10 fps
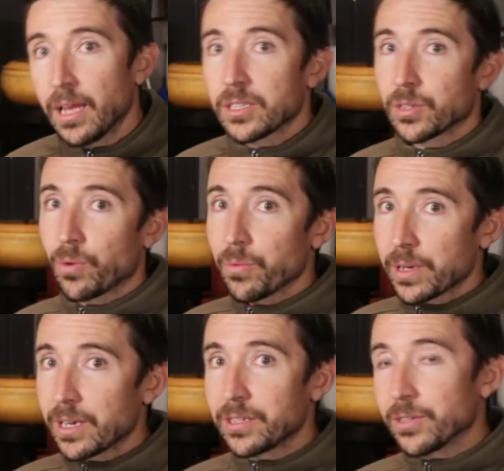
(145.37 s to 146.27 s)
So what we're
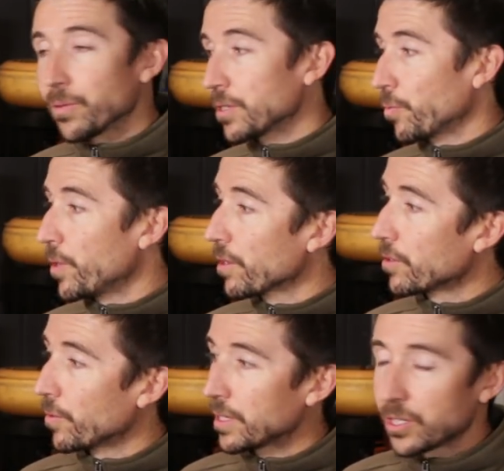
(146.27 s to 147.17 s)
going to do is we are
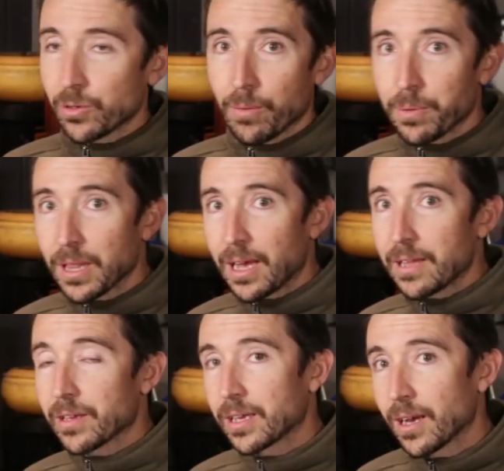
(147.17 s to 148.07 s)
going to
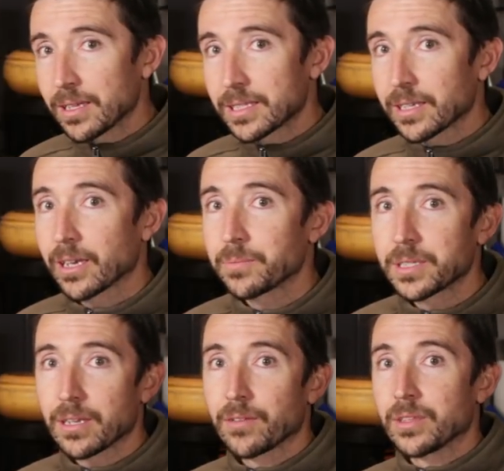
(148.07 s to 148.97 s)
apply the
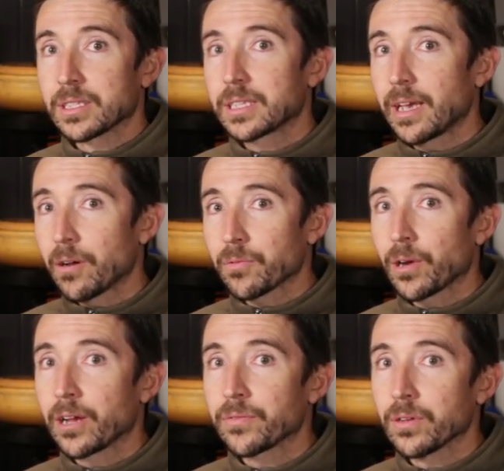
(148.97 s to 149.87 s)
concepts of the Scout
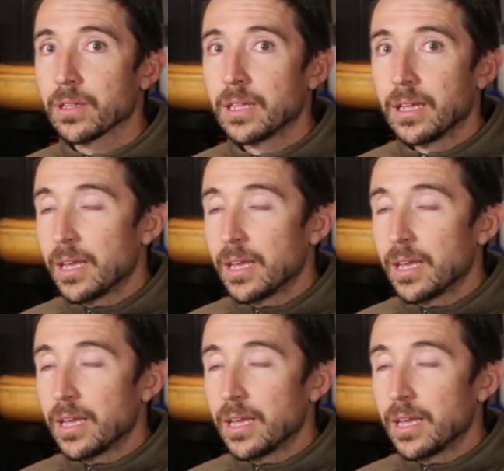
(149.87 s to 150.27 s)
rifle